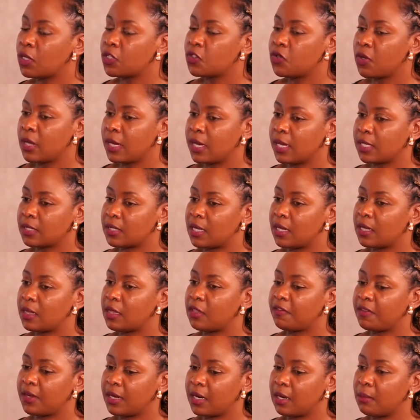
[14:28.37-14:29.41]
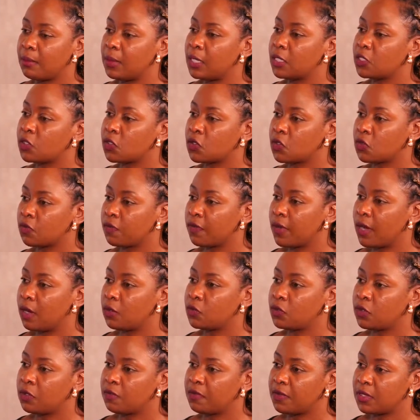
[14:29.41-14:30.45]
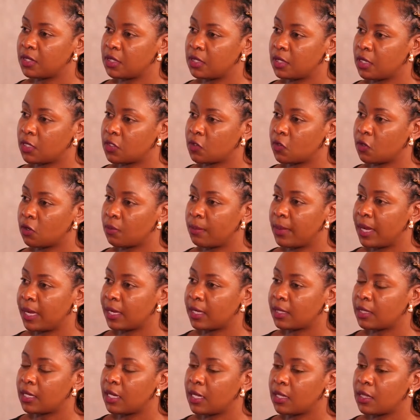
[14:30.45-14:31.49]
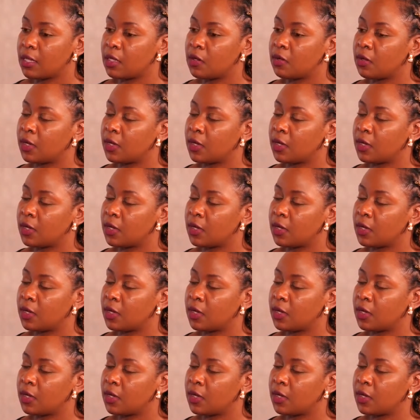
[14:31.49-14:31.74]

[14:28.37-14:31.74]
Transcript: once you understand the fundamentals of how to invest in a stock market,